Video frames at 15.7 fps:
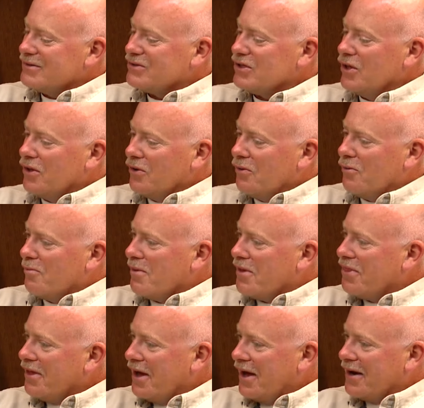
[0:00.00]
slow,
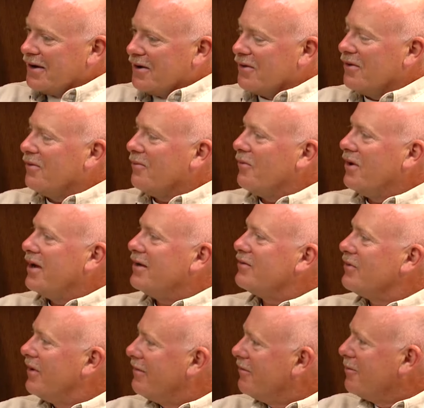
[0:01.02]
methodical way
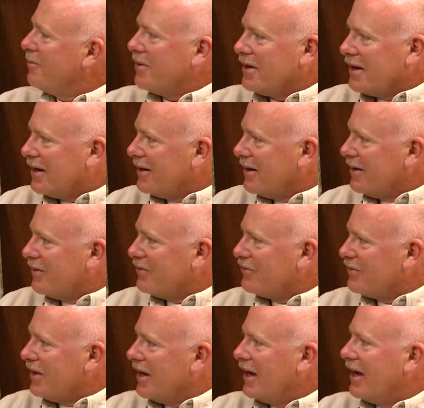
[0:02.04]
so everybody can
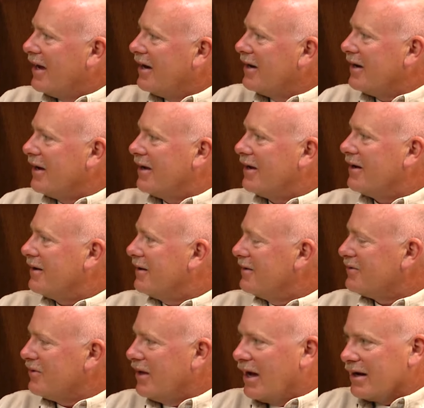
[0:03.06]
understand, and
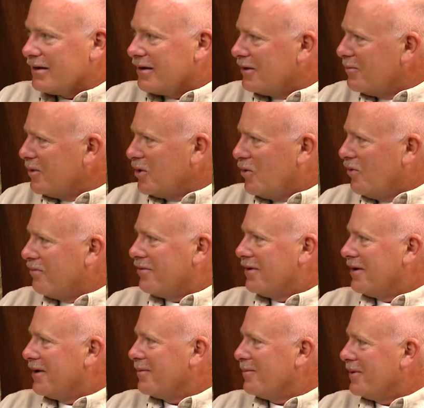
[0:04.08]
it's not going to be over
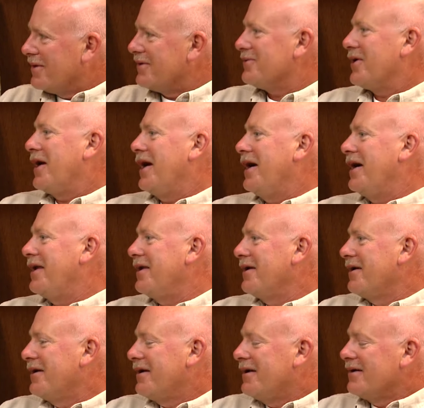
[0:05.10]
anybody's head,
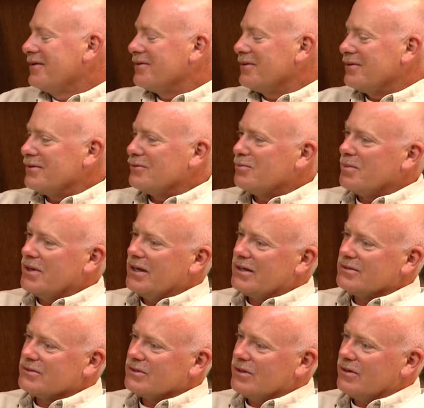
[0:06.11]
so to
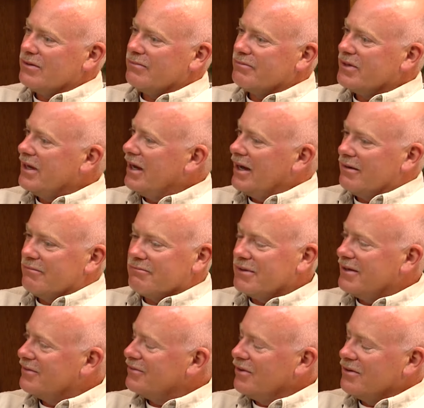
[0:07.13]
speak. So yeah,
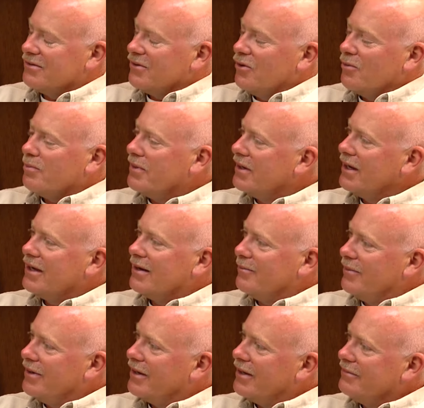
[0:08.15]
it's open to
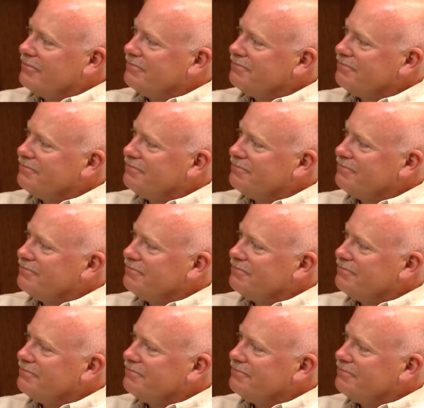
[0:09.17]
anybody.